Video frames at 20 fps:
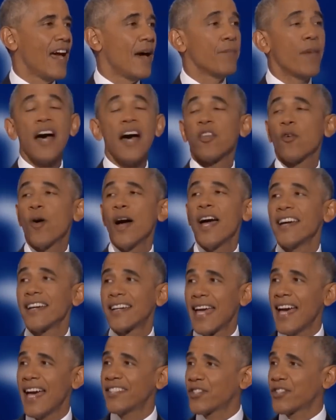And by the way,
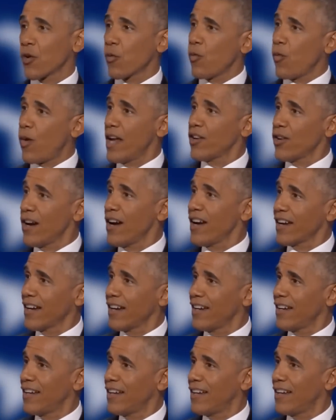in case you're
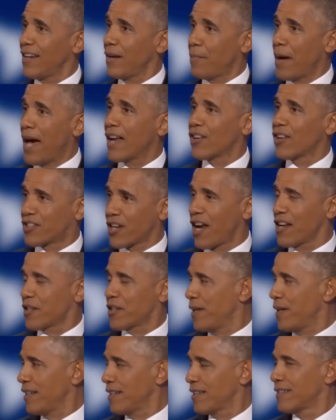wondering about her
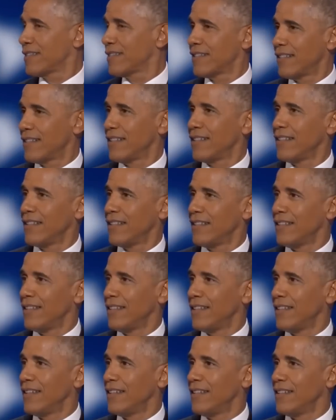judgment,
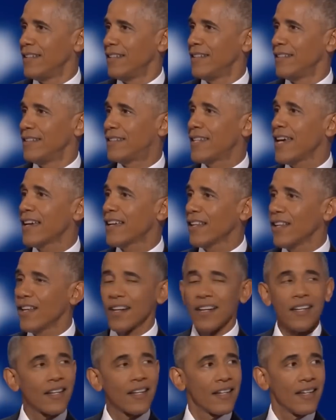take a
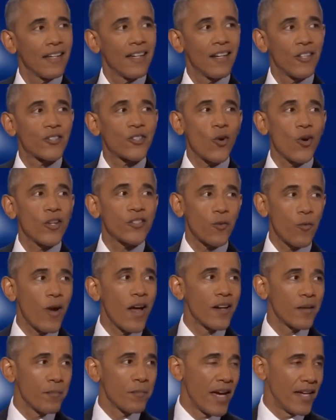look at her choice of
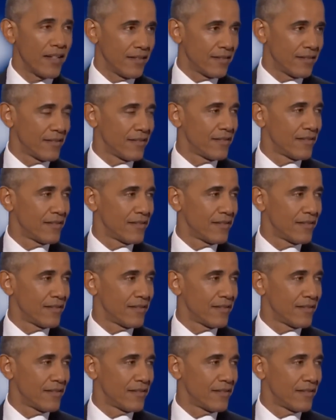running mate.